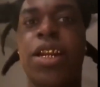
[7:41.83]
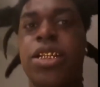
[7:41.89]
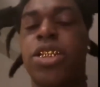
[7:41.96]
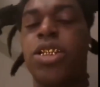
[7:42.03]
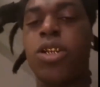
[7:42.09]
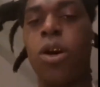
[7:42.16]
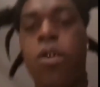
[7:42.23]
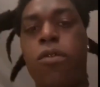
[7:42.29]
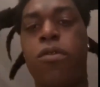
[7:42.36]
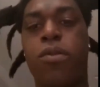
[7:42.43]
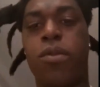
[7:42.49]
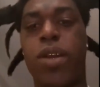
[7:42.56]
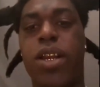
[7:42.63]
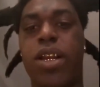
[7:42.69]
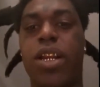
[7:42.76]
That's over
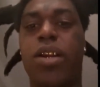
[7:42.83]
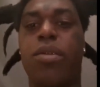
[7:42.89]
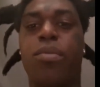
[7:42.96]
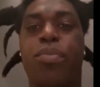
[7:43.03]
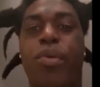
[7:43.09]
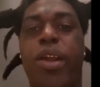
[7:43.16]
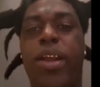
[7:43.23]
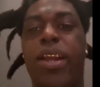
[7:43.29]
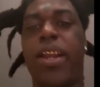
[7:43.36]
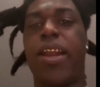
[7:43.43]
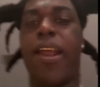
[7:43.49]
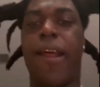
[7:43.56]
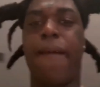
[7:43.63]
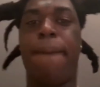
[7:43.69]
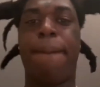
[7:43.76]
with, nigga
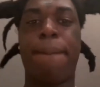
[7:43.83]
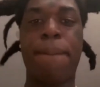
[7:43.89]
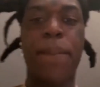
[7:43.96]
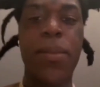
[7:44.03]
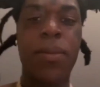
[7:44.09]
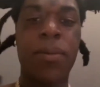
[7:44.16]
breaking that.